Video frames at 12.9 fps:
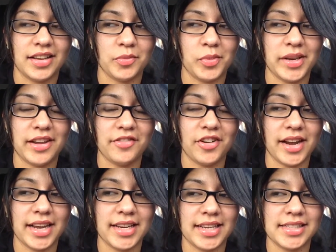Whenever
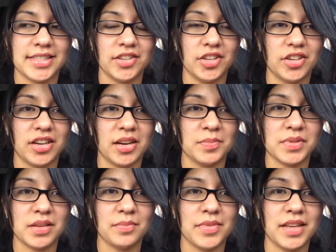I need to look up
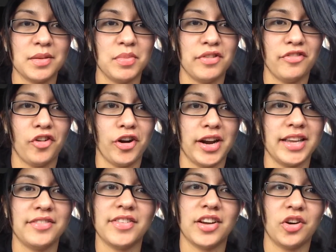something before I
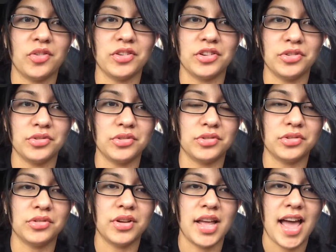even go to
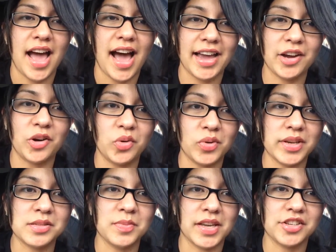Google, I
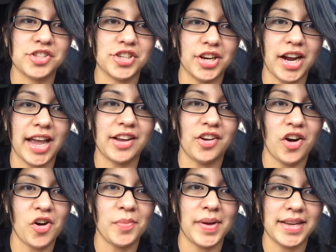always make sure I
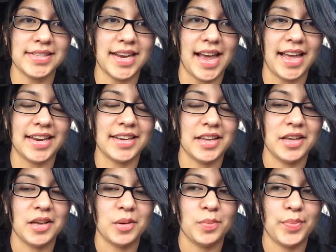call my dad
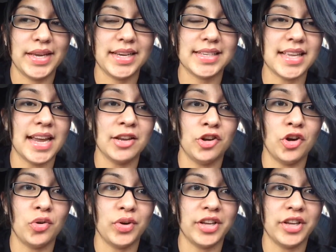because I know